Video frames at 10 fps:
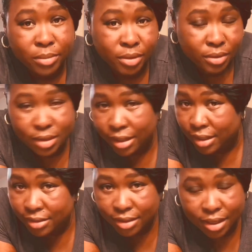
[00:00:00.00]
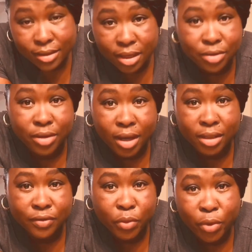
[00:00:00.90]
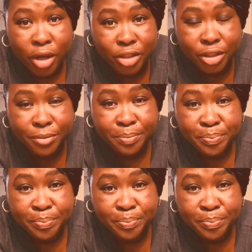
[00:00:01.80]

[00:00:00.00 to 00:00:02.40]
Like I said, I thank you guys for watching.